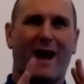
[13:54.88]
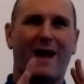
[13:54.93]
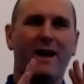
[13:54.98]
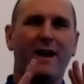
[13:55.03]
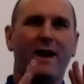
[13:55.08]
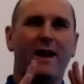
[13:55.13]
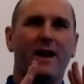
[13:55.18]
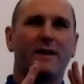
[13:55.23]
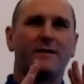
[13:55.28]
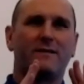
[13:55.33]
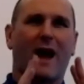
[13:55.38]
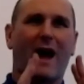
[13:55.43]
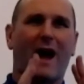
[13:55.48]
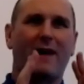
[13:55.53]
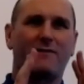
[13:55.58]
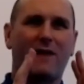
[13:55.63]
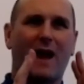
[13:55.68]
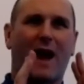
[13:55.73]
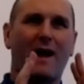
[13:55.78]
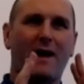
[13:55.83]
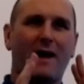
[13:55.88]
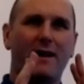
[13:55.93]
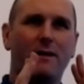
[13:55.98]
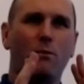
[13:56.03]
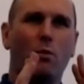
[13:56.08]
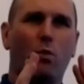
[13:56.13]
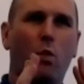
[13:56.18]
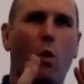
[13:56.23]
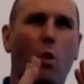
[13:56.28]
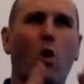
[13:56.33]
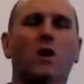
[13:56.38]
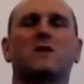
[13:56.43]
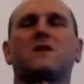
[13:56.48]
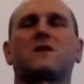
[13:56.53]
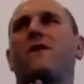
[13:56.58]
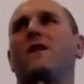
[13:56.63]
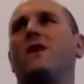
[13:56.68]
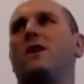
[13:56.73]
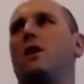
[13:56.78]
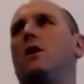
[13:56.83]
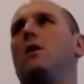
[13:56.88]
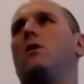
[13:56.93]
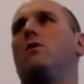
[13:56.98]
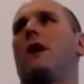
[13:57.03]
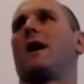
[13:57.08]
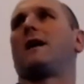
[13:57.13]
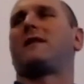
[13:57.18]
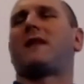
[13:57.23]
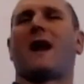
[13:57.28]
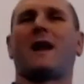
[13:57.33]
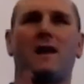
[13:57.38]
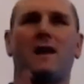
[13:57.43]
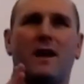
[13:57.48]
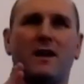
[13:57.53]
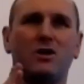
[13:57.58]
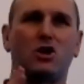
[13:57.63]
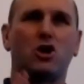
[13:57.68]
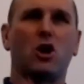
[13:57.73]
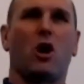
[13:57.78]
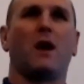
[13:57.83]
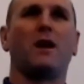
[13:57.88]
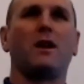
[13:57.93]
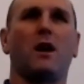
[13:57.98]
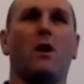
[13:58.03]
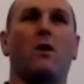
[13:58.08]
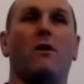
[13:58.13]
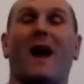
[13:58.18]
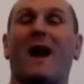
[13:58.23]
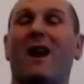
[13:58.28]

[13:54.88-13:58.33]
that works for you, like that you enjoy doing.